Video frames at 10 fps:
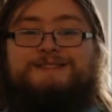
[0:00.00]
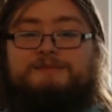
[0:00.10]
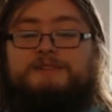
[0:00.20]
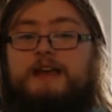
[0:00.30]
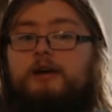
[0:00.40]

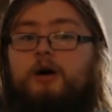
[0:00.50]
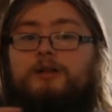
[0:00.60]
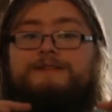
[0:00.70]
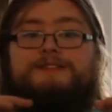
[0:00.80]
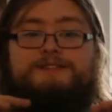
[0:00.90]
I'm saying,
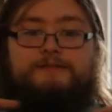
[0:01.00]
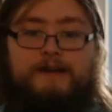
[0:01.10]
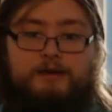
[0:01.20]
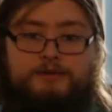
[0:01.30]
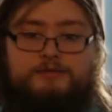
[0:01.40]
all of these
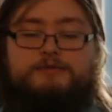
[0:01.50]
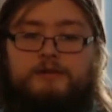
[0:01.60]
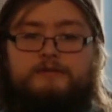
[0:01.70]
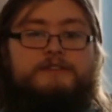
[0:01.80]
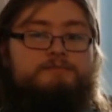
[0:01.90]
values,
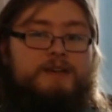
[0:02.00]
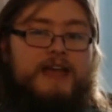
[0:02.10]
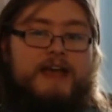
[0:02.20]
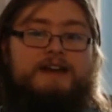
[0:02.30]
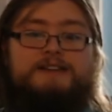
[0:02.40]
all of these
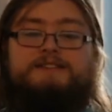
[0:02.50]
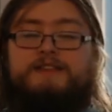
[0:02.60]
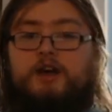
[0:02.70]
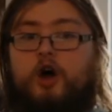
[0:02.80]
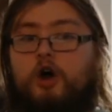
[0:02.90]
mechanics,
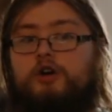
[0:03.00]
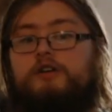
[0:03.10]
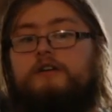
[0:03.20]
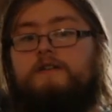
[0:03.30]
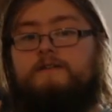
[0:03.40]
they
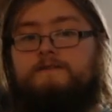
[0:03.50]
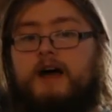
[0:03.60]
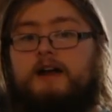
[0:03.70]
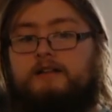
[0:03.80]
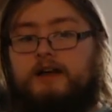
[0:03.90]
aren't
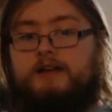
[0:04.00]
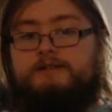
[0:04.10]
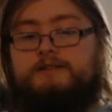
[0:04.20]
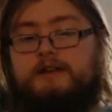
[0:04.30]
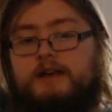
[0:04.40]

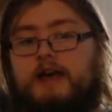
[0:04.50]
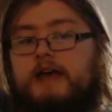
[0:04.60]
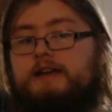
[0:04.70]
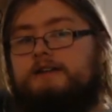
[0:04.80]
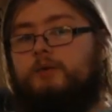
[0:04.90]
finalized.
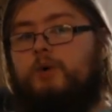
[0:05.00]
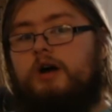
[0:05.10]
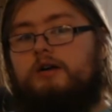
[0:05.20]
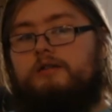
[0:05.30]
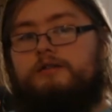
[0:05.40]
And
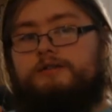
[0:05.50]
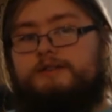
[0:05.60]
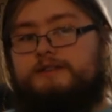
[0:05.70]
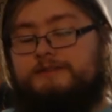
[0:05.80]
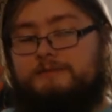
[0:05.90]
while
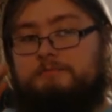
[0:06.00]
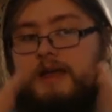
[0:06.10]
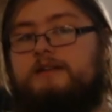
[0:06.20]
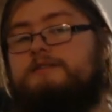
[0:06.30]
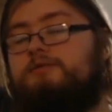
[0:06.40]
this is in
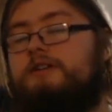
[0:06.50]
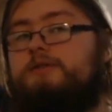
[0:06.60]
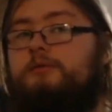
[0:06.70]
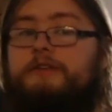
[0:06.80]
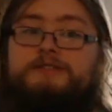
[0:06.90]
beta, so I
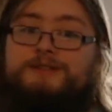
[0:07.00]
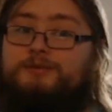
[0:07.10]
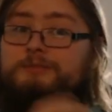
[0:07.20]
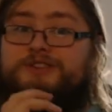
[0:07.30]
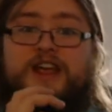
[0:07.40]
don't think they're
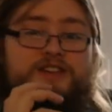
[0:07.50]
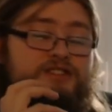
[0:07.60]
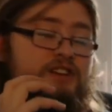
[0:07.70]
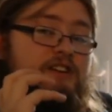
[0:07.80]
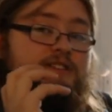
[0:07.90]
going to be
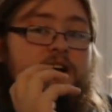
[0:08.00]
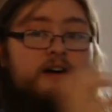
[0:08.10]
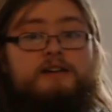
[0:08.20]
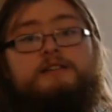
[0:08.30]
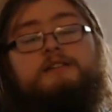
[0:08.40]
changing it a
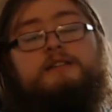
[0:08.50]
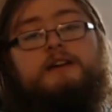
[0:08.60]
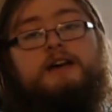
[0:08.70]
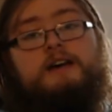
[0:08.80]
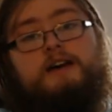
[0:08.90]
ton,
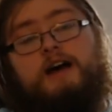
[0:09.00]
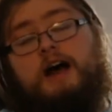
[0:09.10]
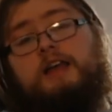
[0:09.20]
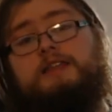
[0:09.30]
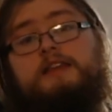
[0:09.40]

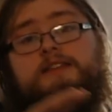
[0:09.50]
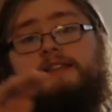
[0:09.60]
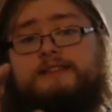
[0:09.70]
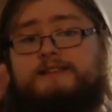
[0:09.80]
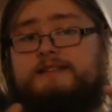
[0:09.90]
I think
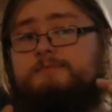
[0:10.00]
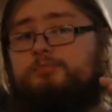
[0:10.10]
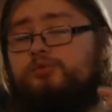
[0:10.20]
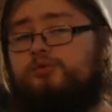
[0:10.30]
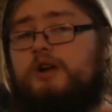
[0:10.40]
that this is
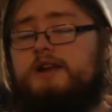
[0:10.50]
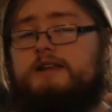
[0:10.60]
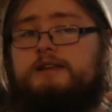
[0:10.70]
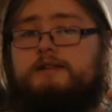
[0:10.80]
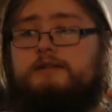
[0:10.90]

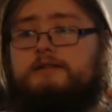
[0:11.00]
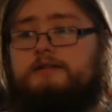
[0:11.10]
pretty